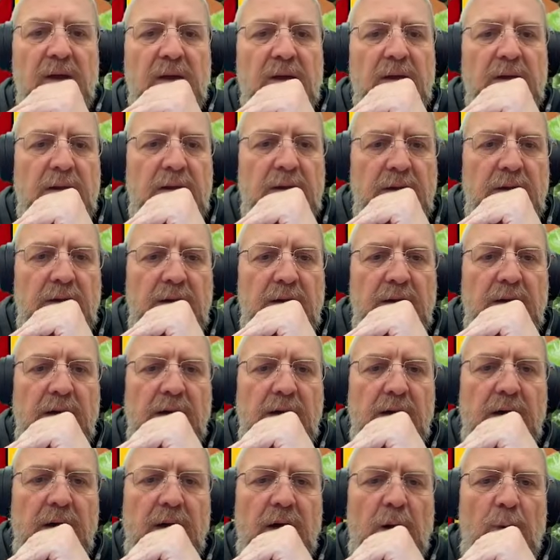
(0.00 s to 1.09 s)

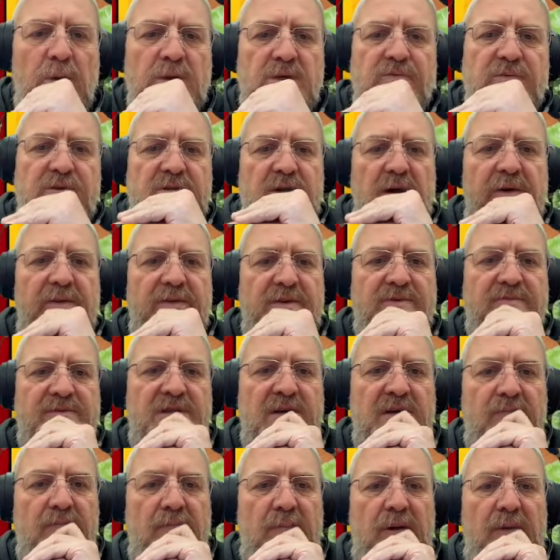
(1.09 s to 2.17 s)
I want to retire at
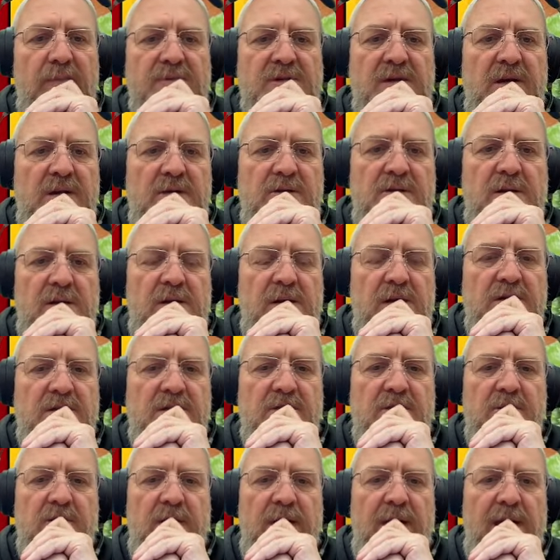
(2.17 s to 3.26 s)
17 months. I need to learn to
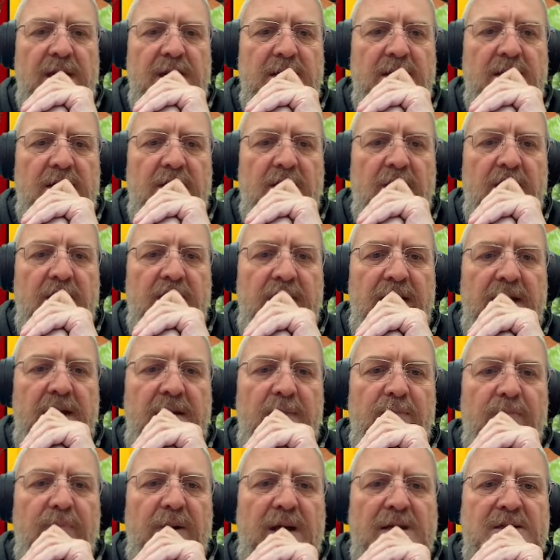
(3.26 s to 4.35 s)
do heyday on a
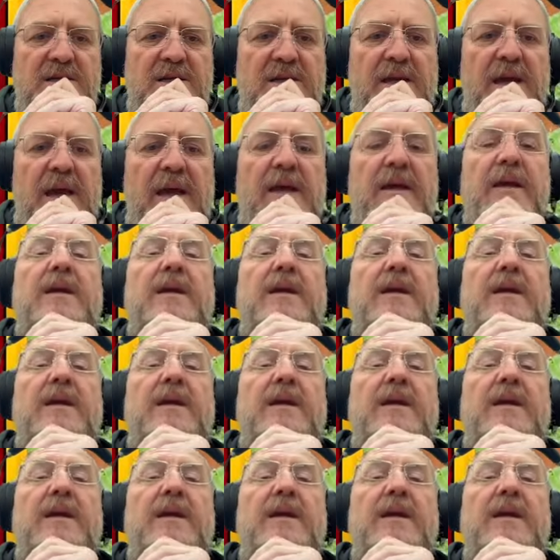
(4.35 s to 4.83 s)
budget. Any